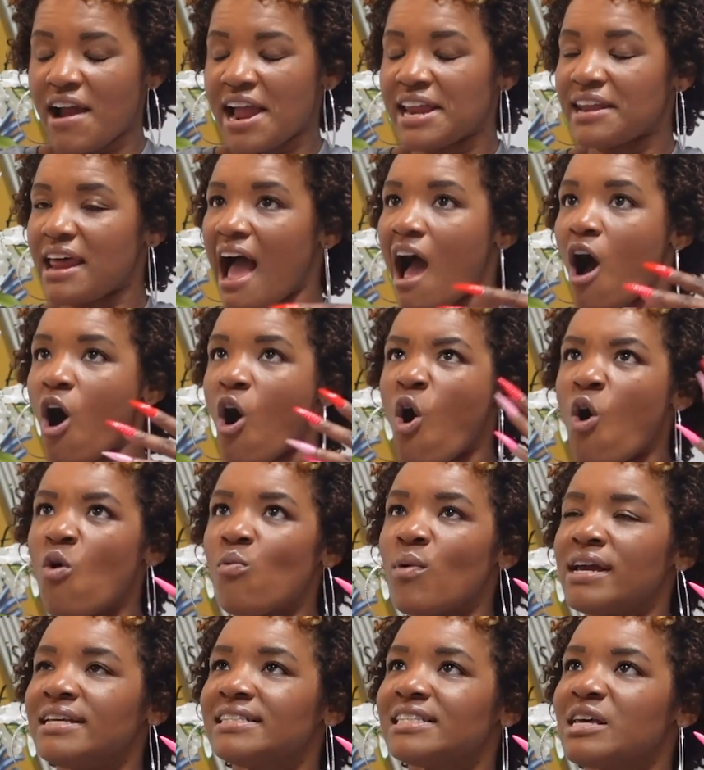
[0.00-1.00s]
And I
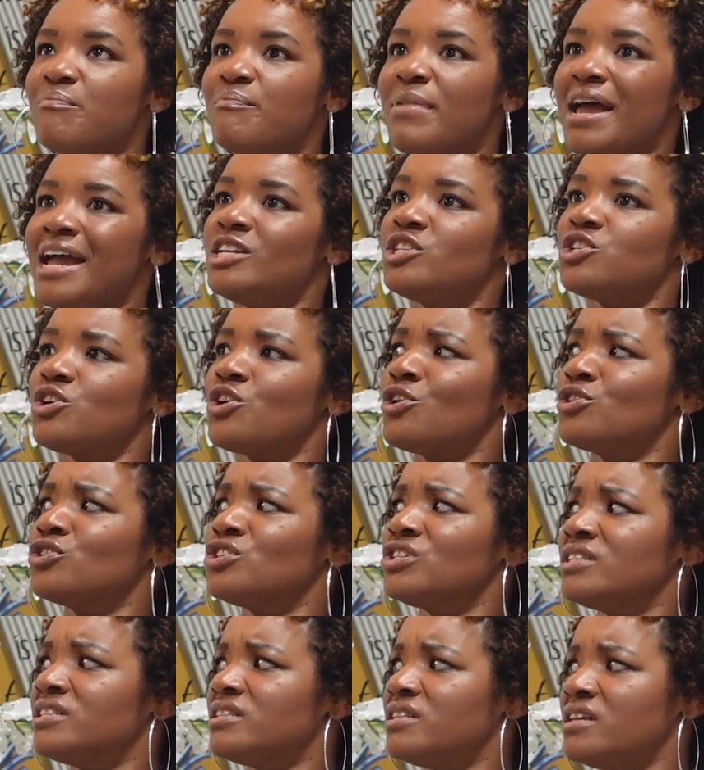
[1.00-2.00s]
always imagine her
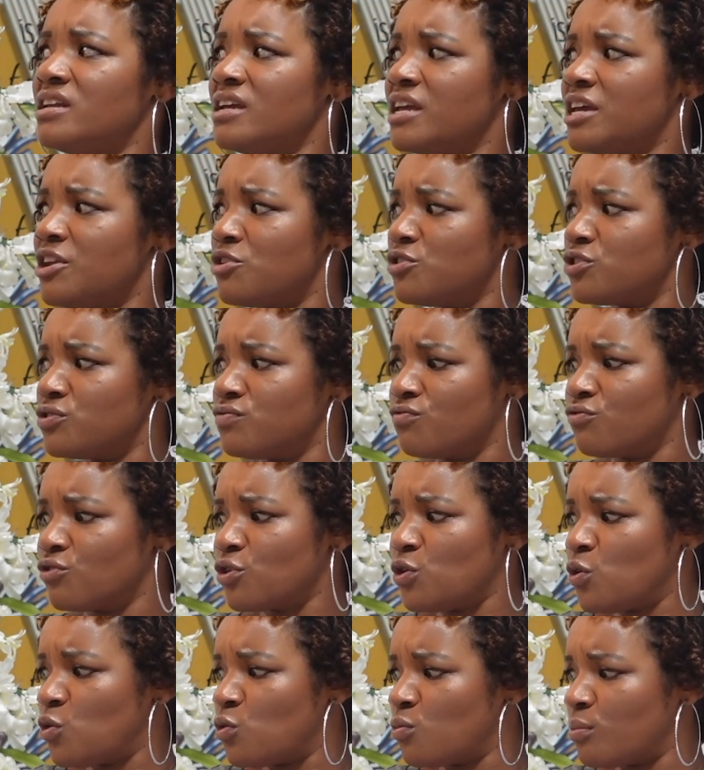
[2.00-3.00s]
just sitting in a
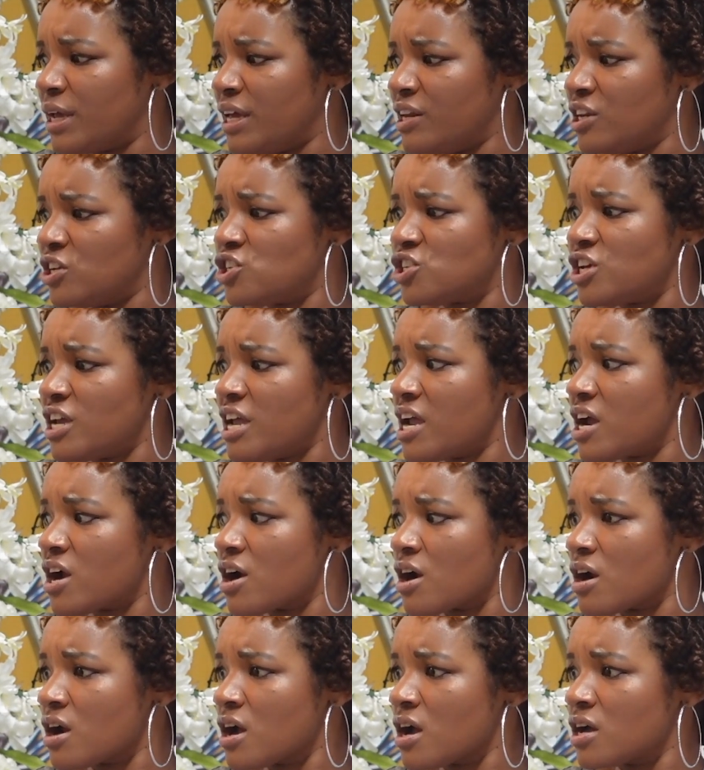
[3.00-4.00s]
room, in a
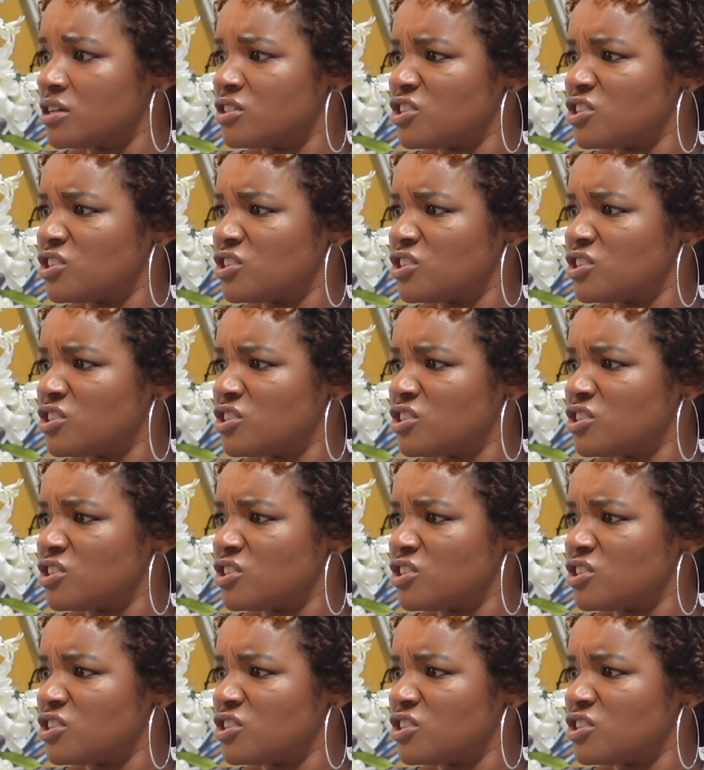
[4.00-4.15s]
chair,